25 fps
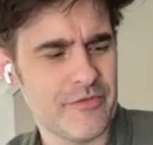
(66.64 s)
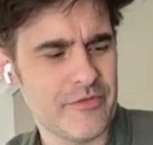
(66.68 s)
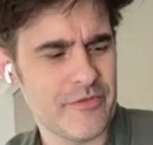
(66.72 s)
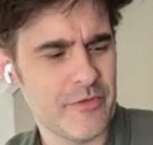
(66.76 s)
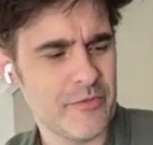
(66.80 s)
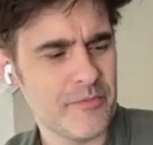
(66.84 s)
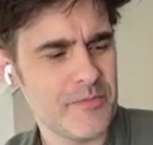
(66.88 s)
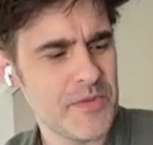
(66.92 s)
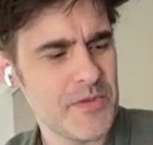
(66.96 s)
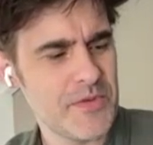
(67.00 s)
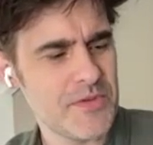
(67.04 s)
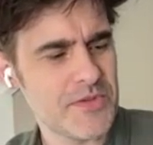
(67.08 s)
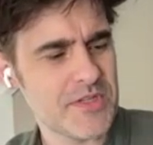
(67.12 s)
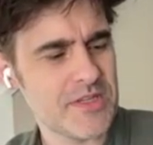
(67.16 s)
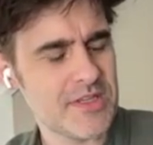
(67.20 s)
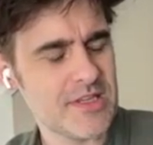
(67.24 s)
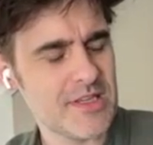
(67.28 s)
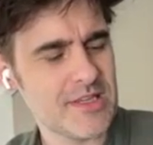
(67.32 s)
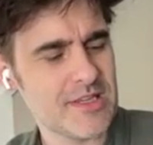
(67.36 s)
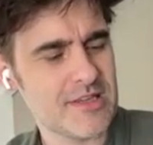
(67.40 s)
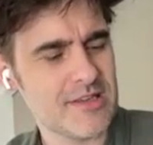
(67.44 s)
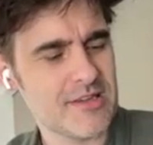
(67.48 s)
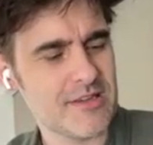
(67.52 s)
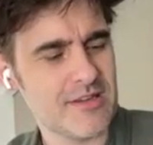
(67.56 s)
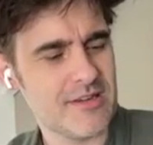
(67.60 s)
for
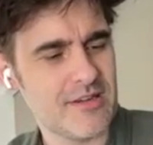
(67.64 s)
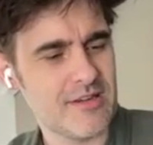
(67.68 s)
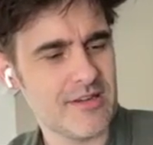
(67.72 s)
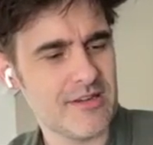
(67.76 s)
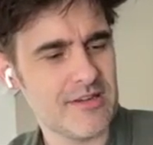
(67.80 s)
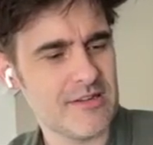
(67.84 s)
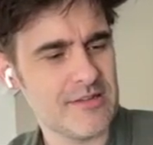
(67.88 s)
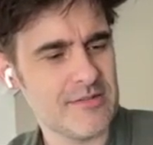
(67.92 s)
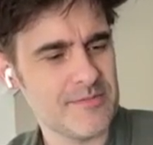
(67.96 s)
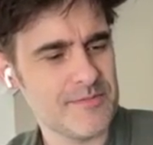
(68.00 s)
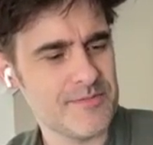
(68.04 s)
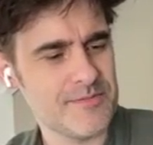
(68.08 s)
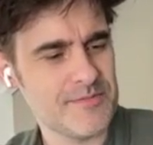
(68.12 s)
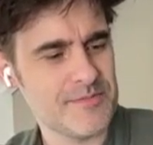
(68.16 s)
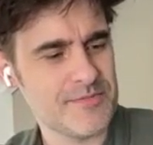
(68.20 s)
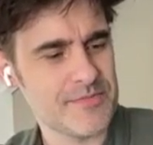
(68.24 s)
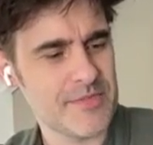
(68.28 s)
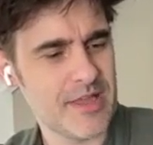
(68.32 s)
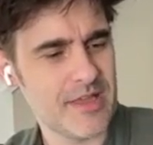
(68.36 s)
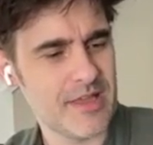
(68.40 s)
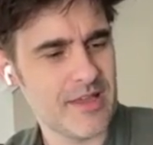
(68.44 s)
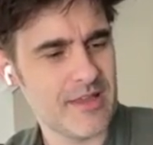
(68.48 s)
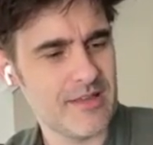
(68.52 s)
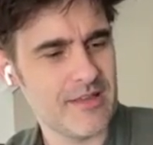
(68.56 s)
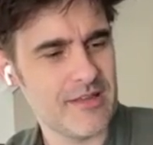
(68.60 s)
music,
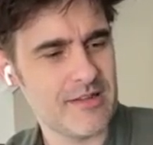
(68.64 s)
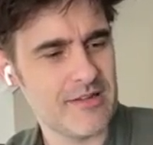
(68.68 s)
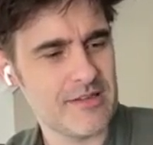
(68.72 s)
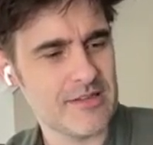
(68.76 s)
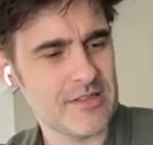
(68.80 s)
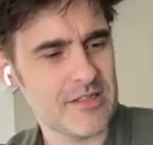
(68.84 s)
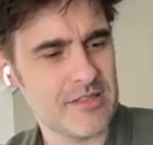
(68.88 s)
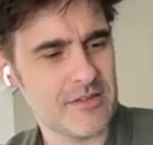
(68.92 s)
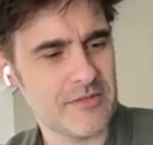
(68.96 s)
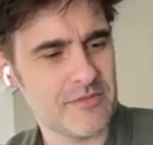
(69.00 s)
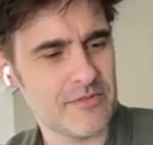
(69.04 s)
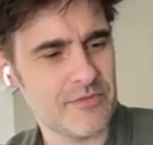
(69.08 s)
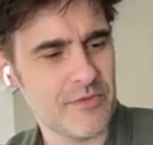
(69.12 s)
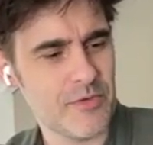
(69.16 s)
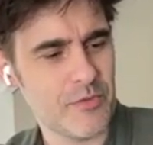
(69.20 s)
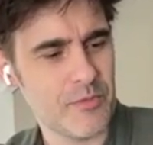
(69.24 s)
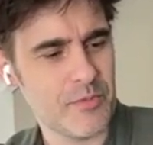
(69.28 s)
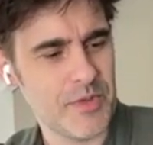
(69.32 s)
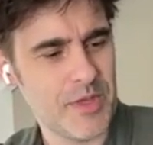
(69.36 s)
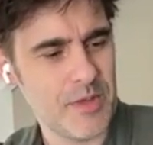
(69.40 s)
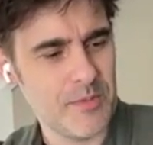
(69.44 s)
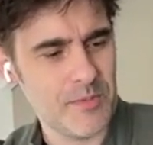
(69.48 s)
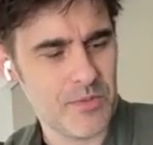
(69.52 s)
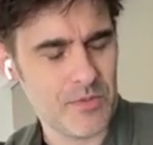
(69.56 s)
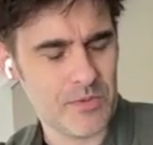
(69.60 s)
and for
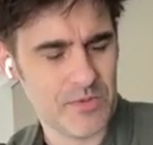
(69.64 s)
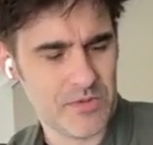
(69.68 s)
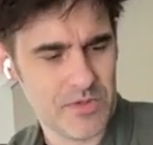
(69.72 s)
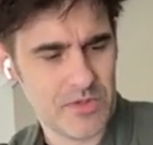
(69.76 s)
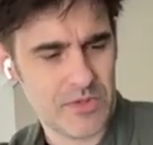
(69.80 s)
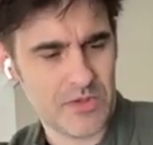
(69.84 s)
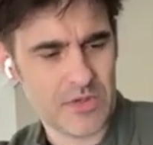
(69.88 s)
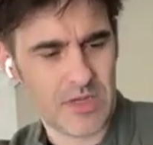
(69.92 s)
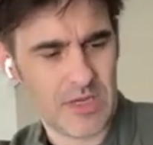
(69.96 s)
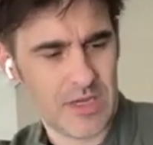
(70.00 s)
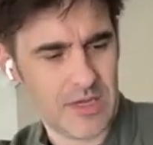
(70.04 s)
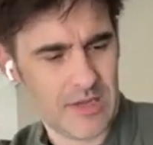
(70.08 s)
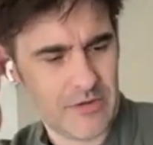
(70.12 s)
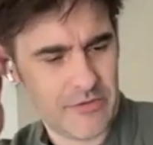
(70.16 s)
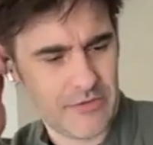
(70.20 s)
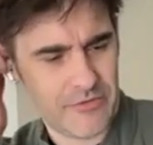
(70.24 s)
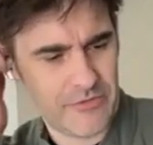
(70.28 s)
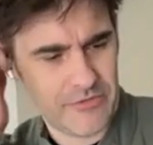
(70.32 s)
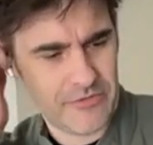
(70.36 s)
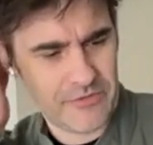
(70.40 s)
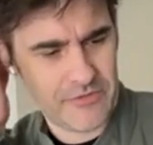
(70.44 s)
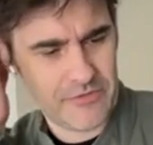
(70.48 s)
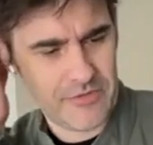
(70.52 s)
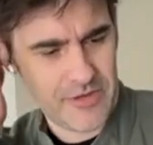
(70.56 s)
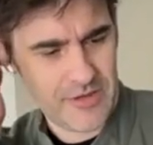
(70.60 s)
people to kind of